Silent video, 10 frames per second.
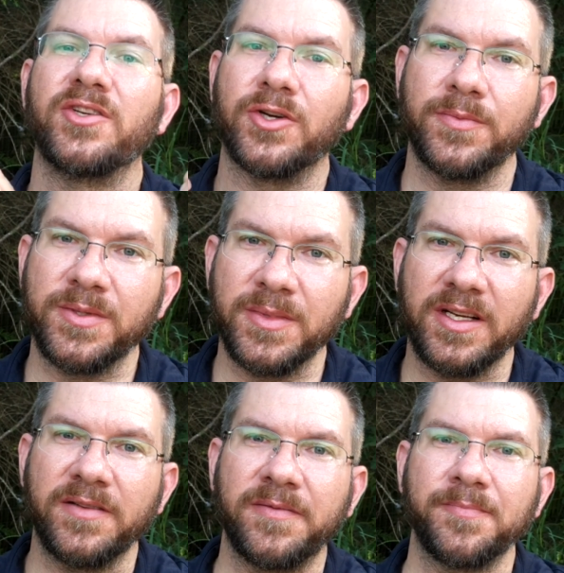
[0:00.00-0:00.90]
Show them some
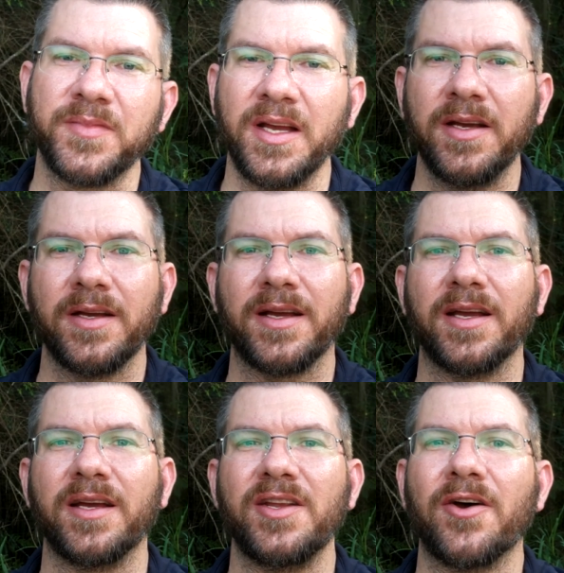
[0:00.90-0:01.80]
love.
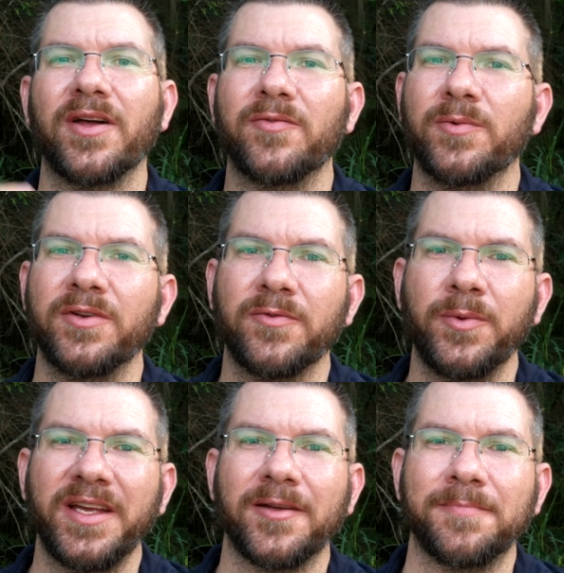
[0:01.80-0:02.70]
And y'all have a
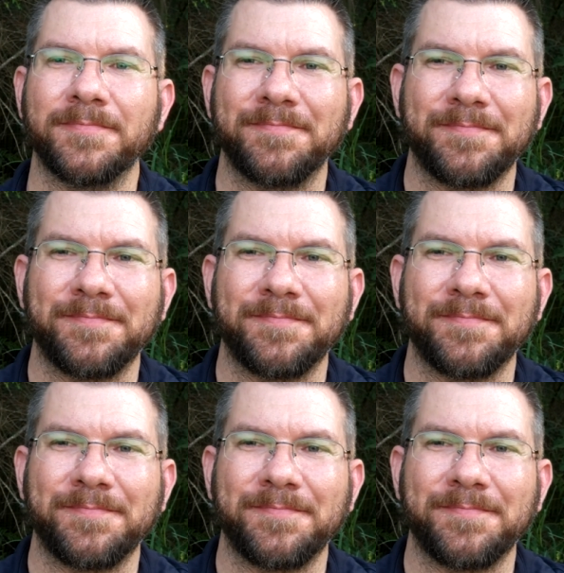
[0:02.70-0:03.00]
wonderful weekend.